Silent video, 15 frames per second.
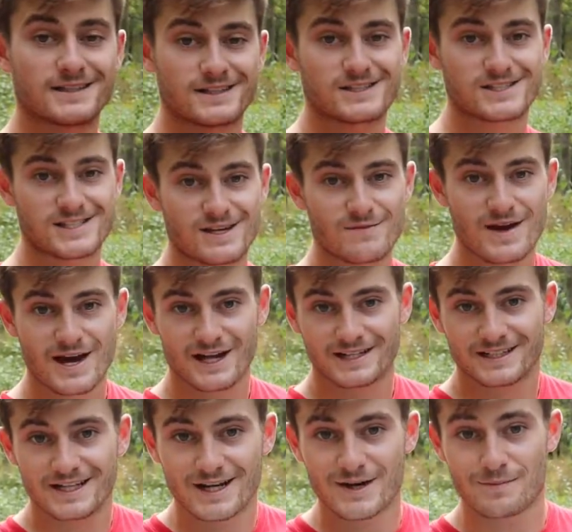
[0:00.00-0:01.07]
in this
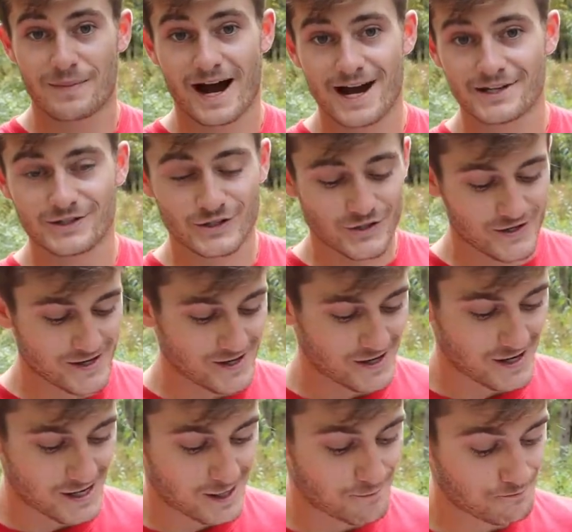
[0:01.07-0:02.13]
Z-Man binder.
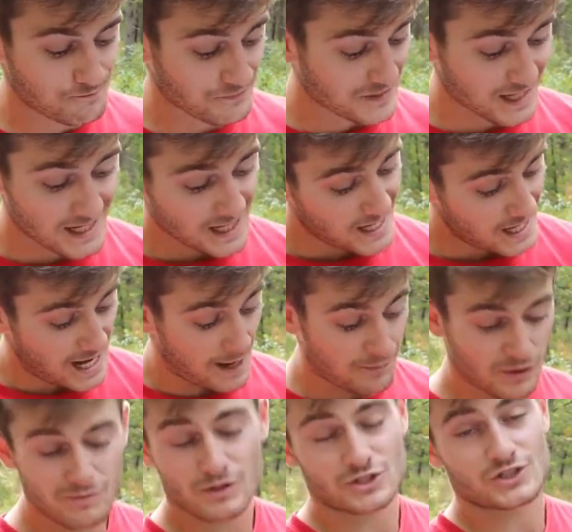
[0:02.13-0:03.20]
Um, I
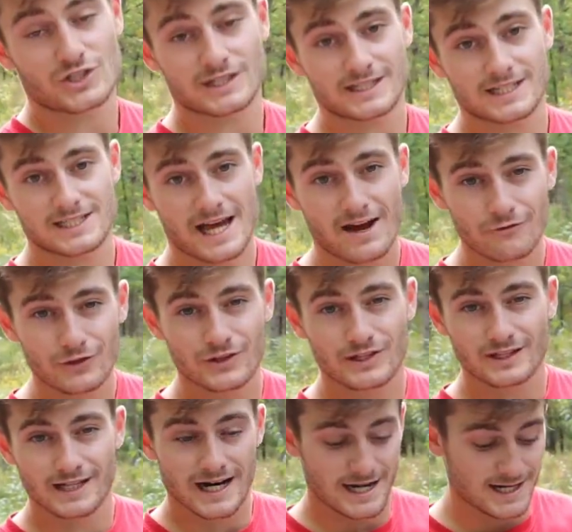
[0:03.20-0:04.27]
pretty much think that's
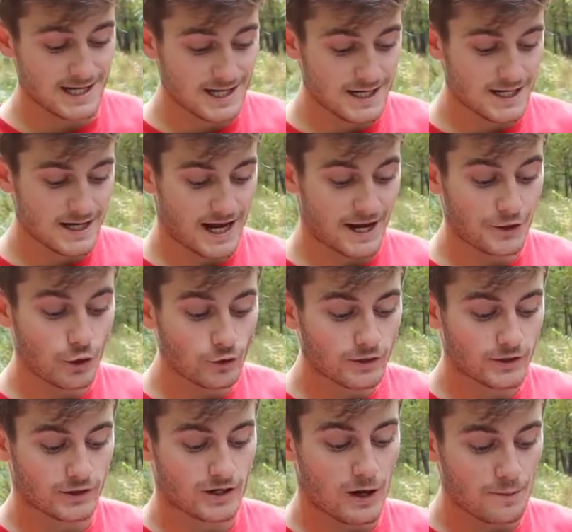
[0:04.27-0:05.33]
everything that I need. I know
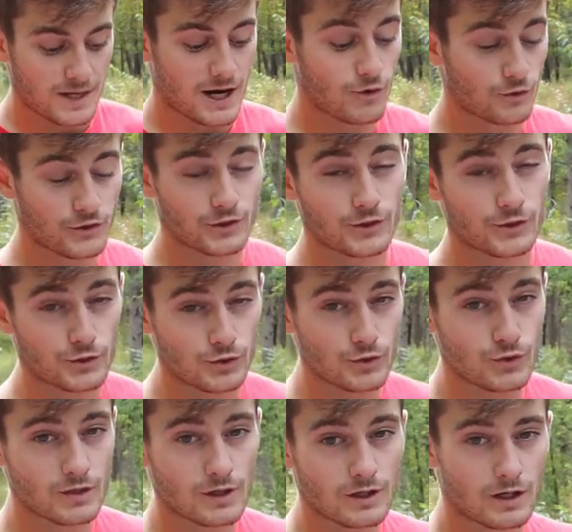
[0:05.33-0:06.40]
they're coming out with a
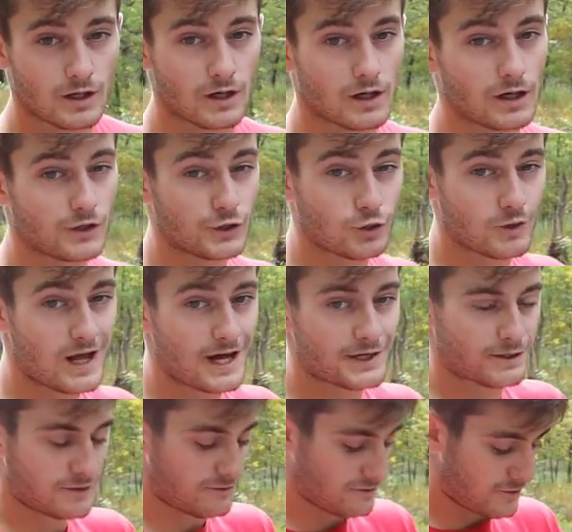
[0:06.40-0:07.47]
new, uh, new
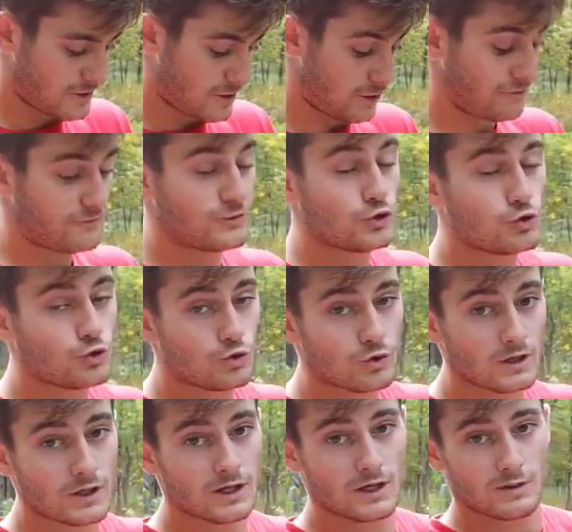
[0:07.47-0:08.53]
line of a few
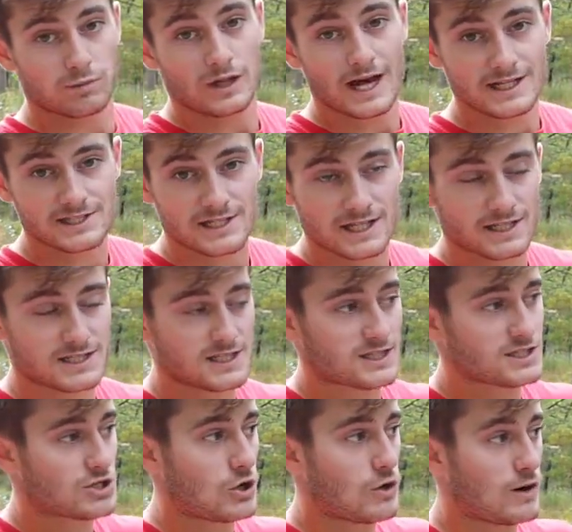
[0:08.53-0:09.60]
plastics,
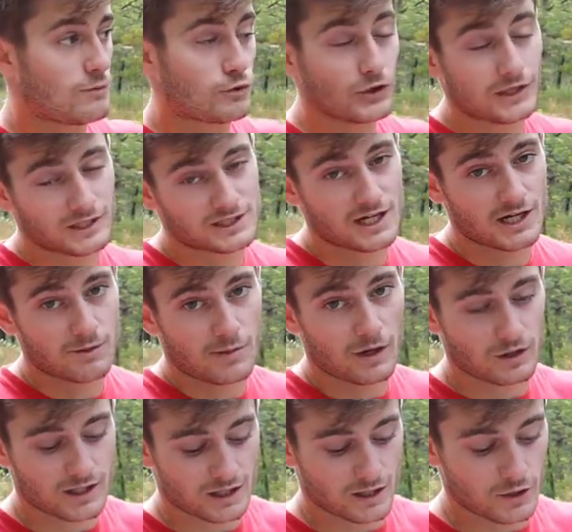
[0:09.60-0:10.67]
so I'm really excited
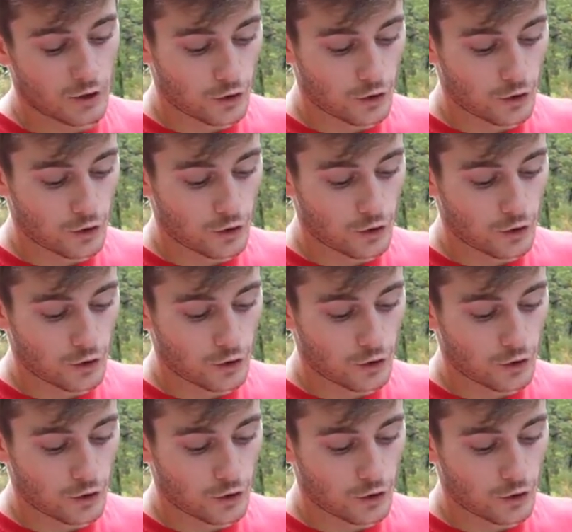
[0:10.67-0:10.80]
about getting